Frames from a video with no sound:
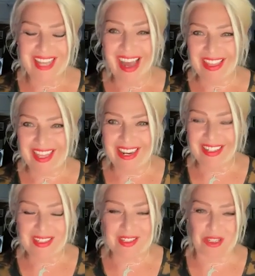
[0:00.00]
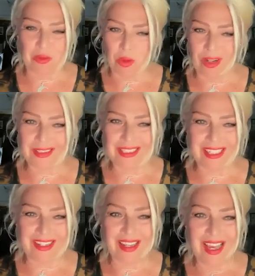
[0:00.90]
Hi there, it's Kim Wilde
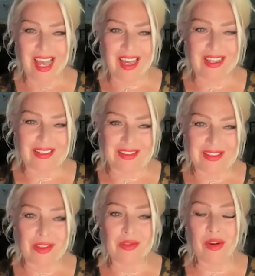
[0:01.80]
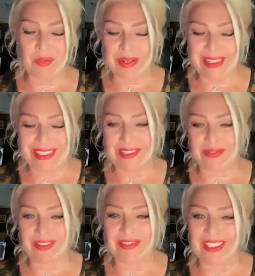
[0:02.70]
here, and the Rockpit is
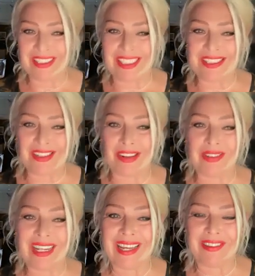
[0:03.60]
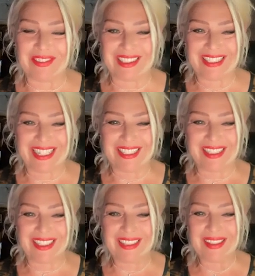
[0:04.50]
15 years old. How
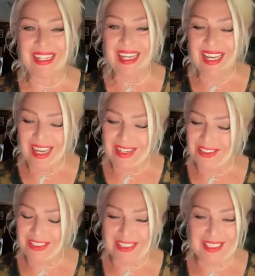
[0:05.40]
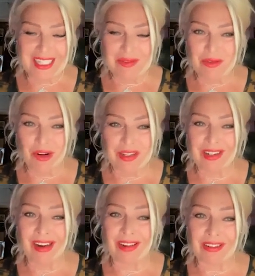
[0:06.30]
fantastic. Just keep rocking
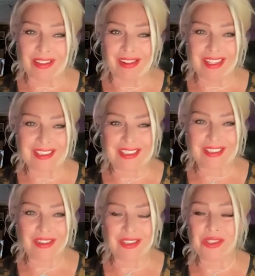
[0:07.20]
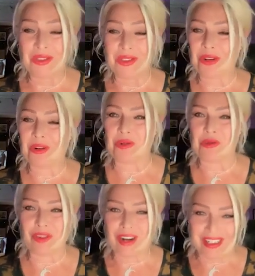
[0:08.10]
hard, guys. You know, you're doing a
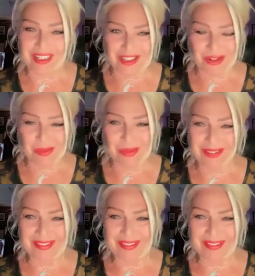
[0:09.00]
great job.